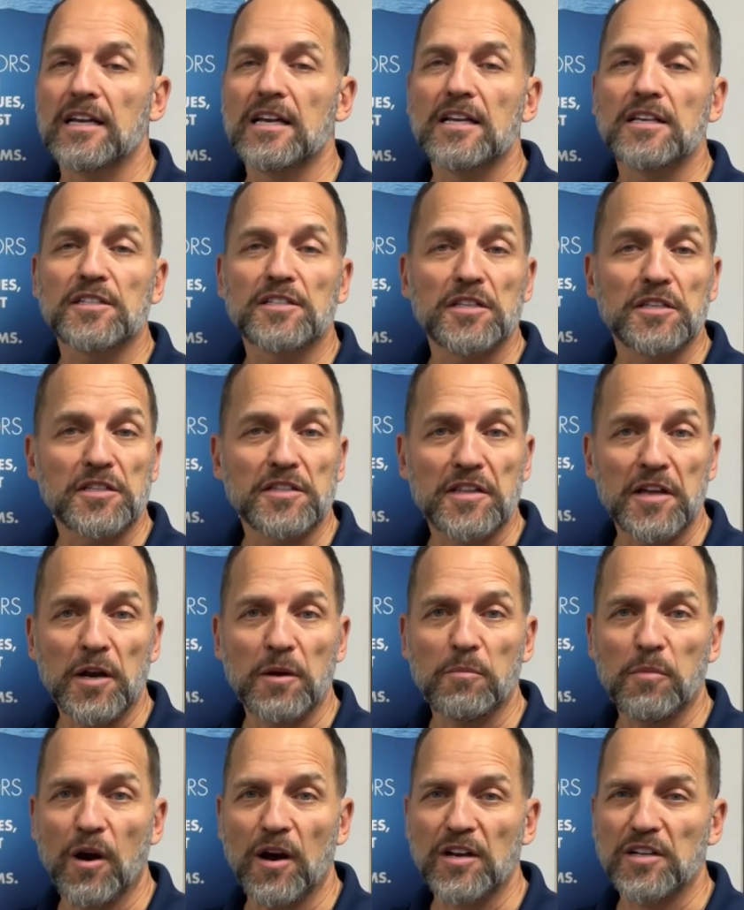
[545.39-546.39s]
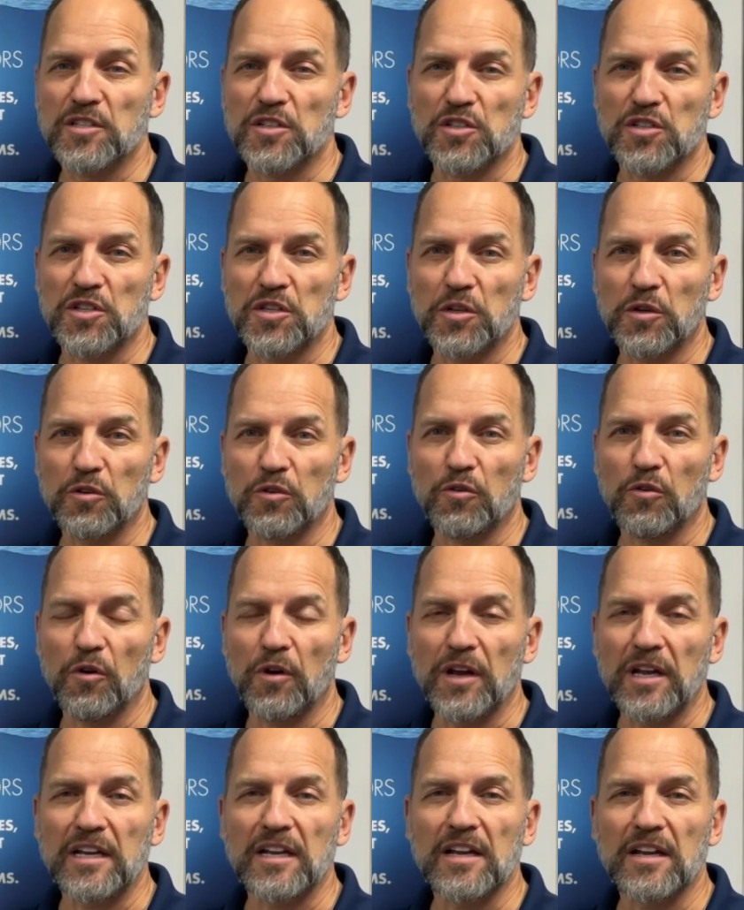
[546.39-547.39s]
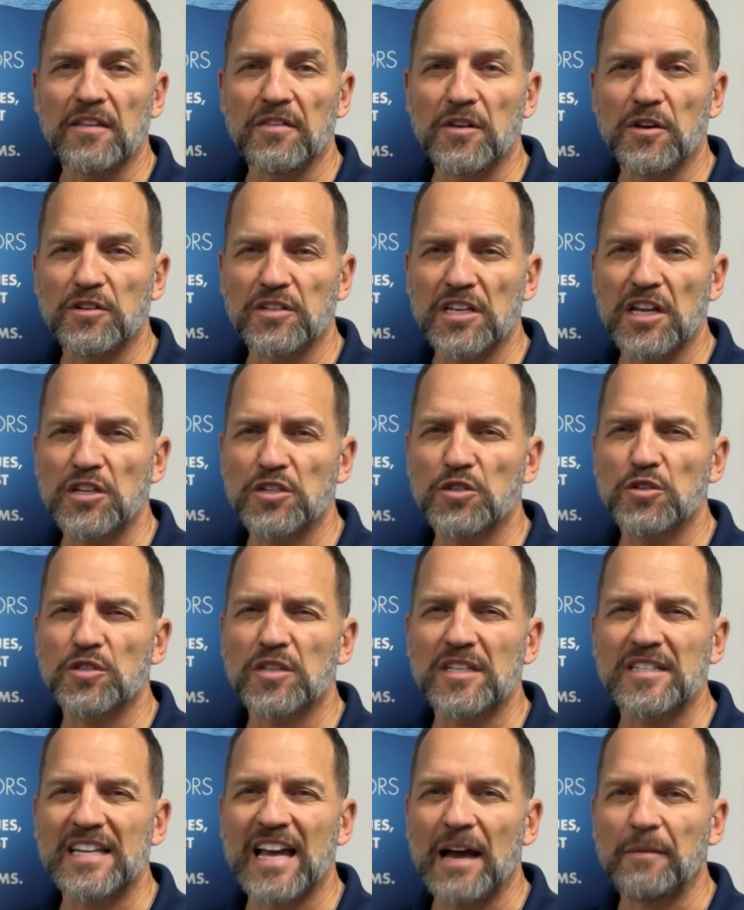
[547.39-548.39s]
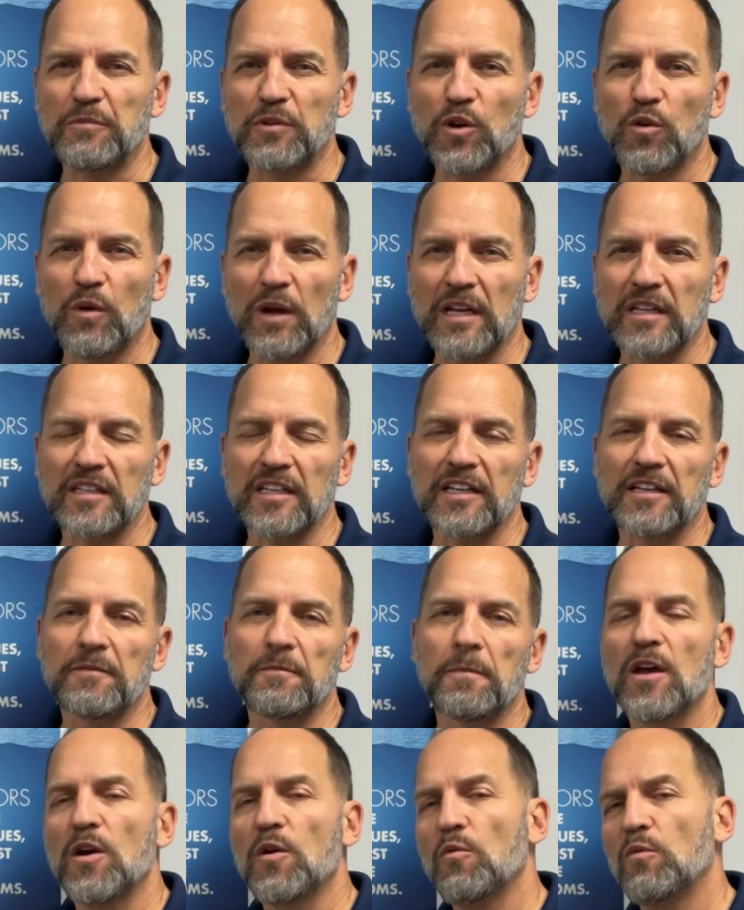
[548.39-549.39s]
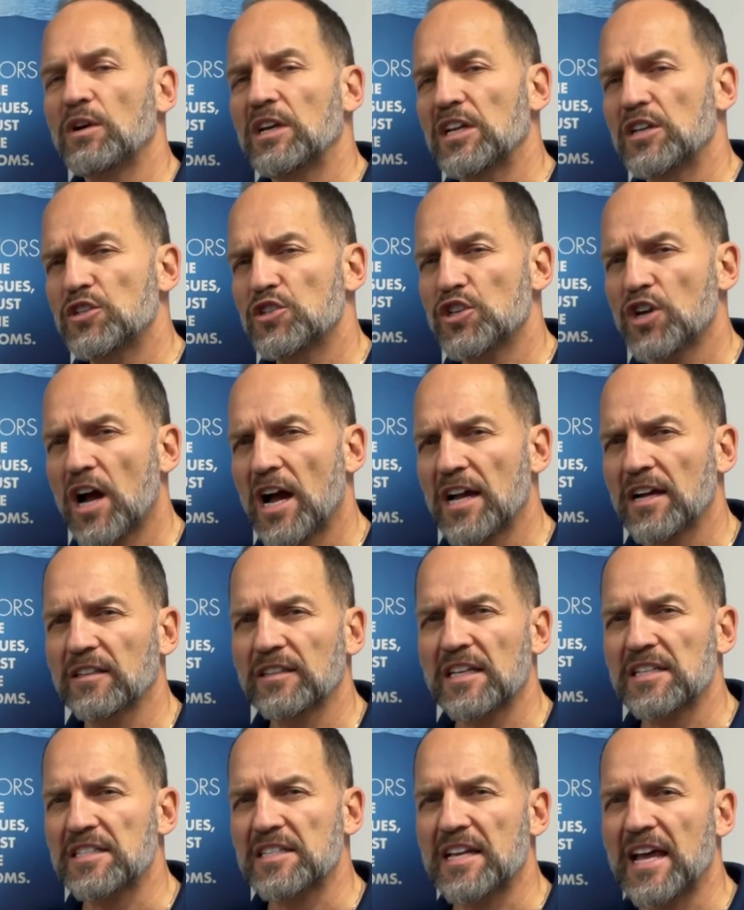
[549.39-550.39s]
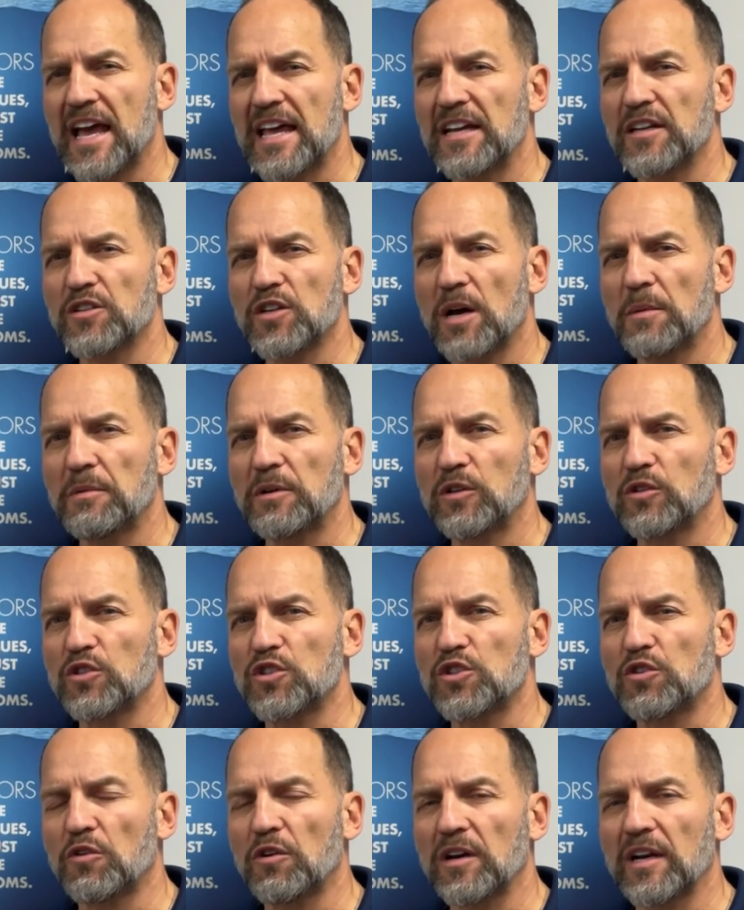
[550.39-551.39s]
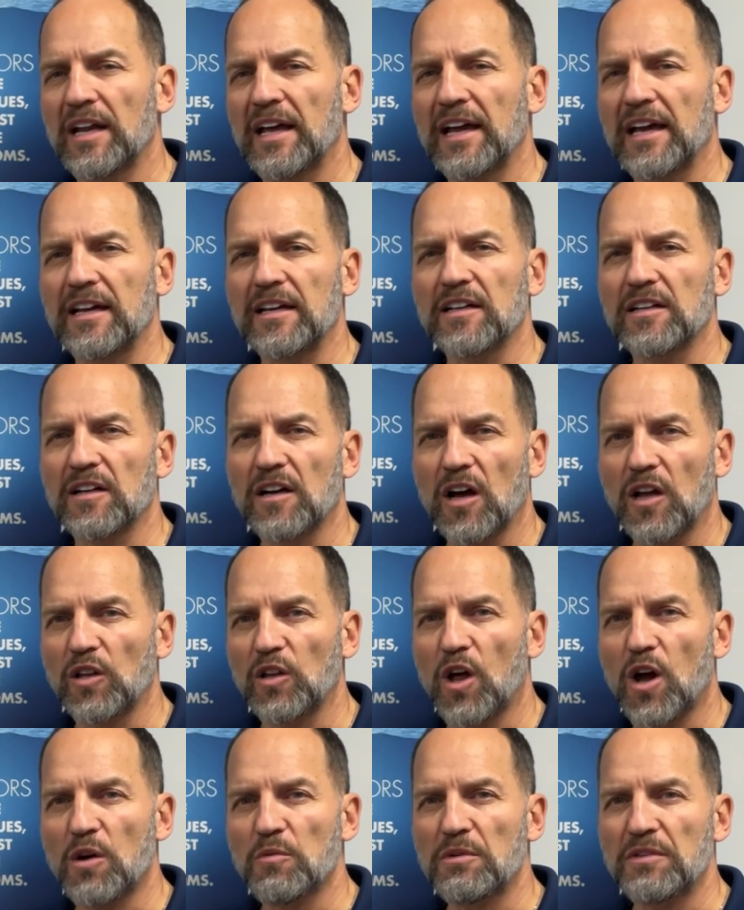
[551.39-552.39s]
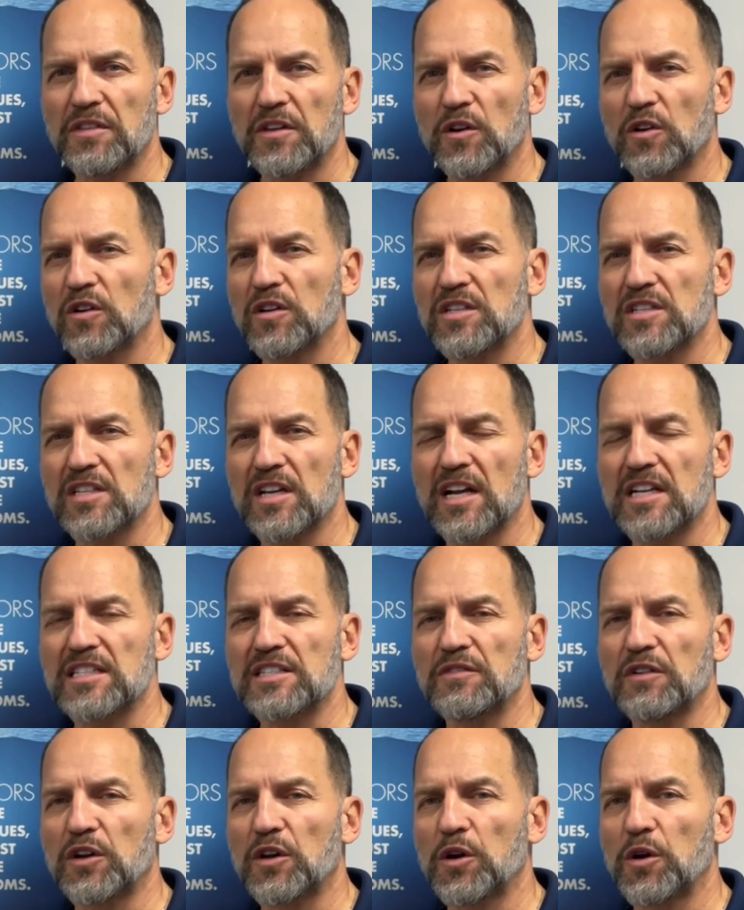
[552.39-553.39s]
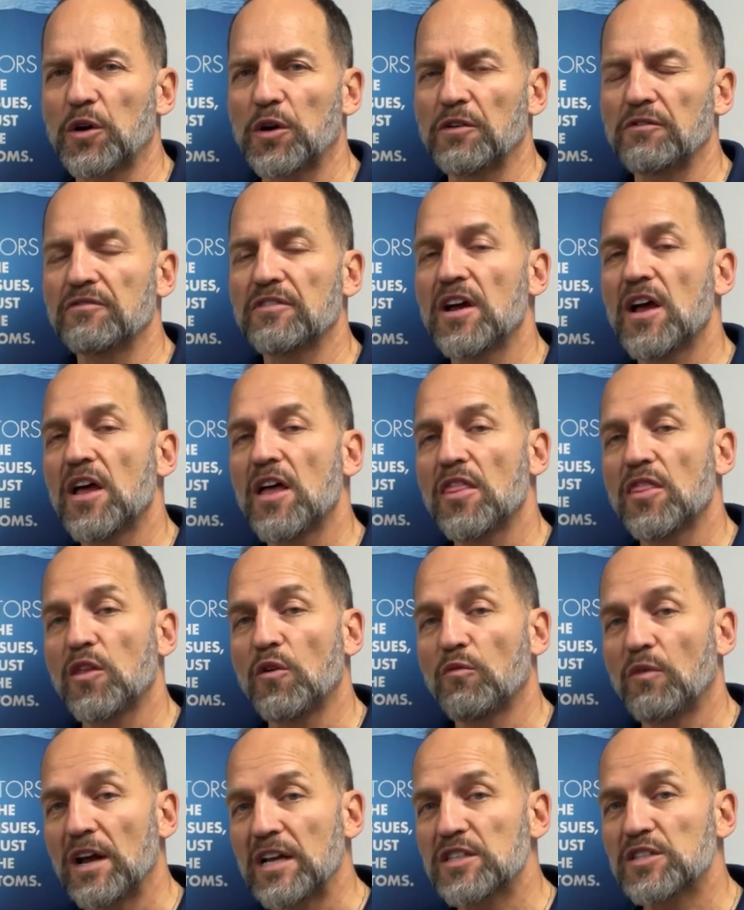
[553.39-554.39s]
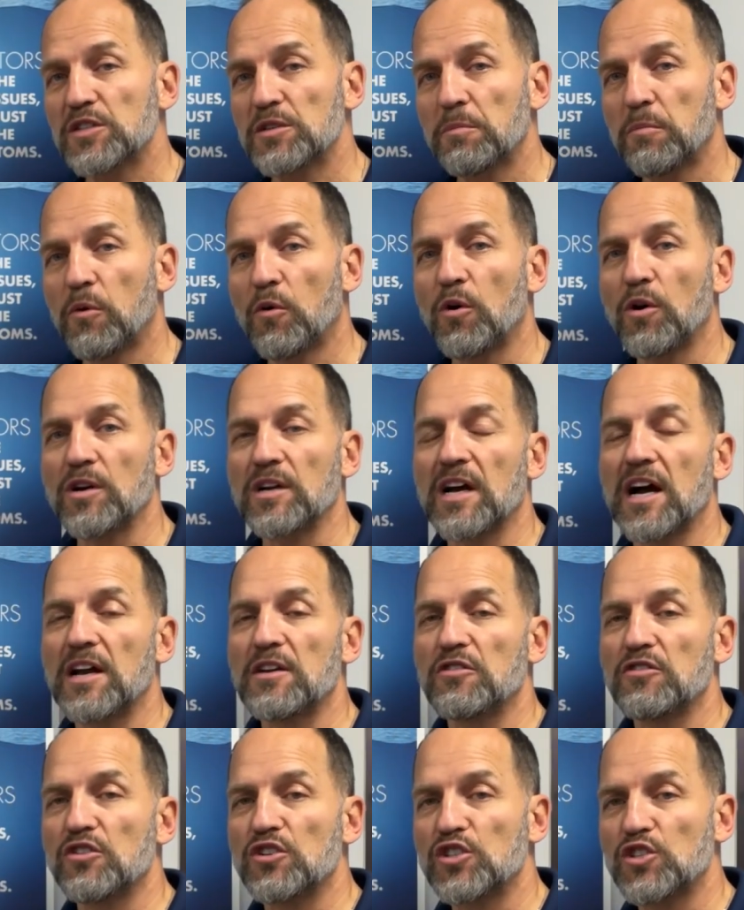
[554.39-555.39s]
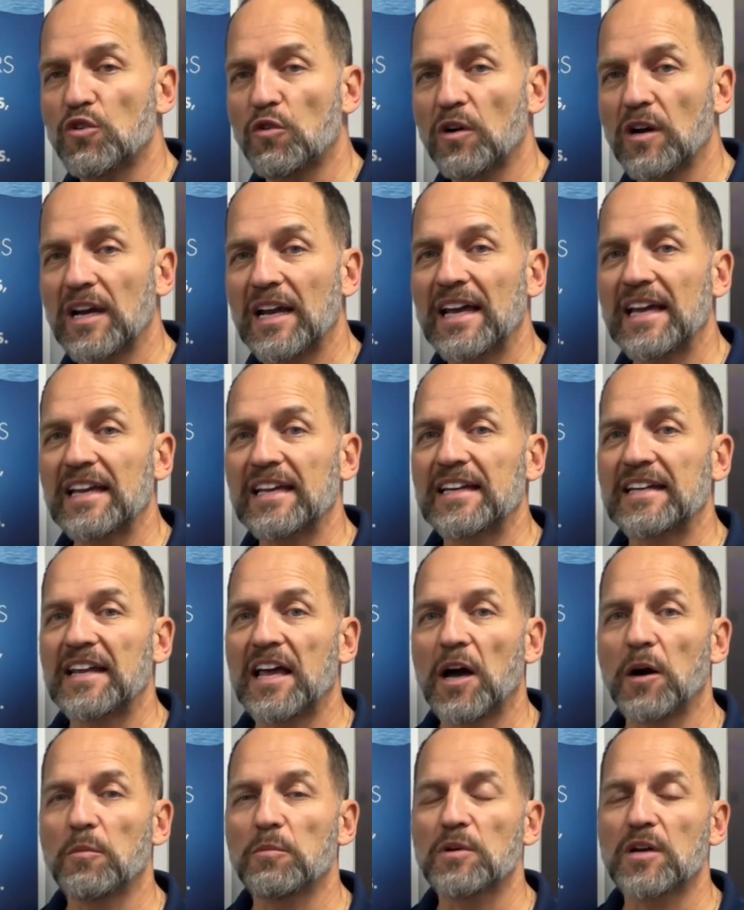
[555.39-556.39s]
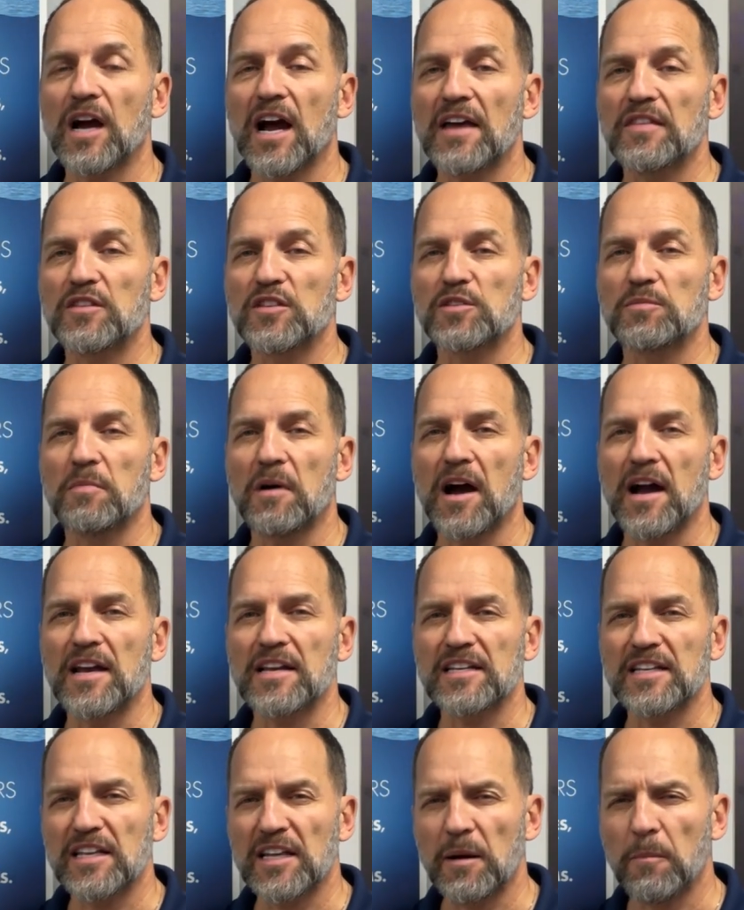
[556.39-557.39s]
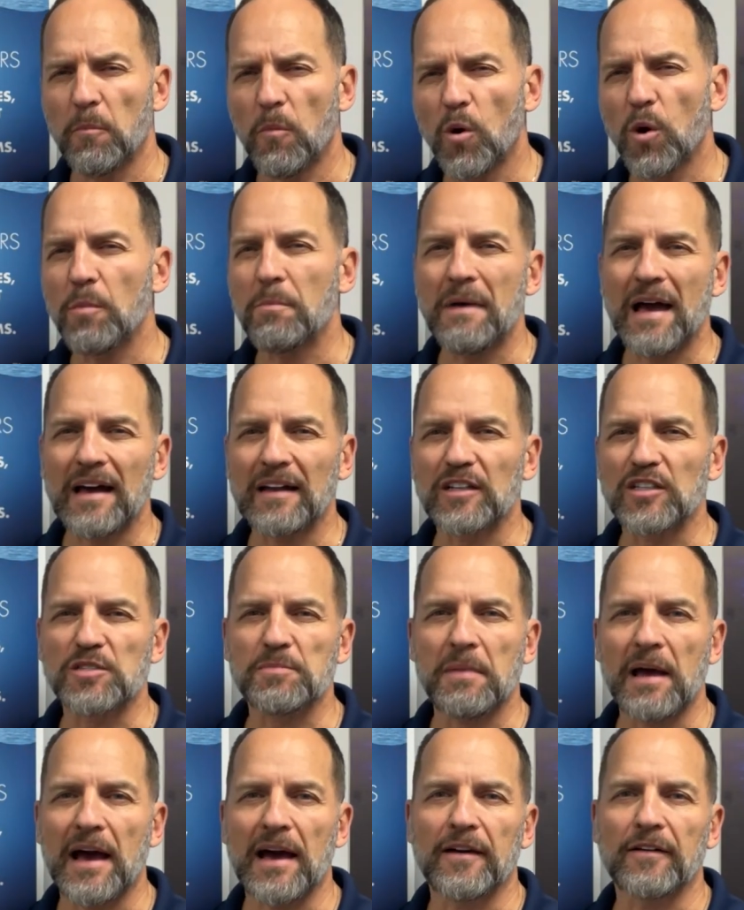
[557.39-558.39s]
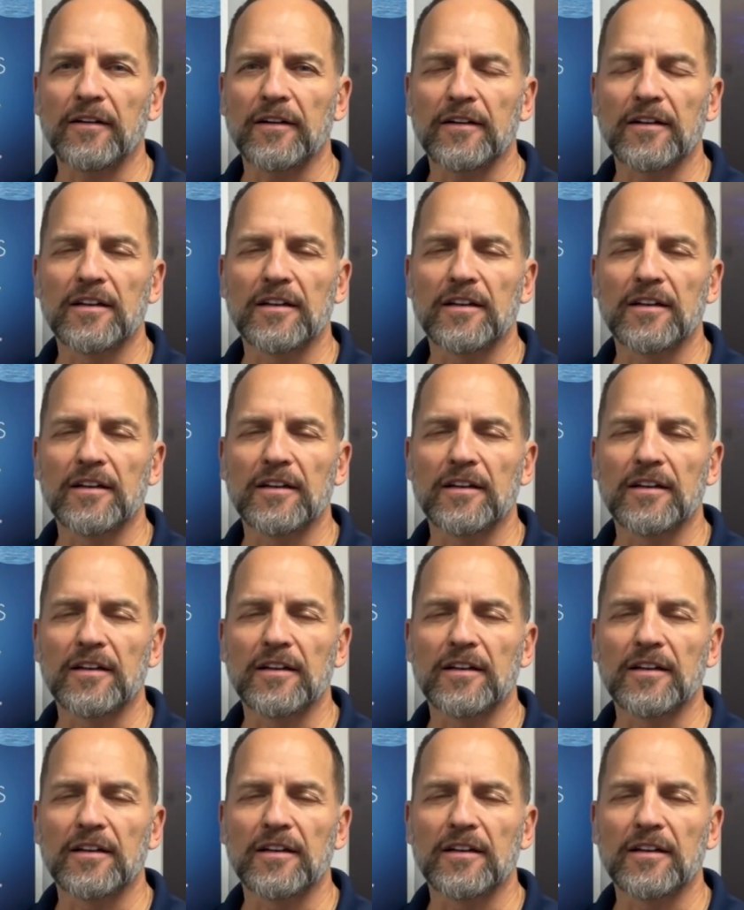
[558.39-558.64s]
Since their bodies are still growing, their tissues adapt quickly. When a child has an anatomical short leg, along with the early signs of a curve, the right support under the short leg can help guide the spine in a more balanced pattern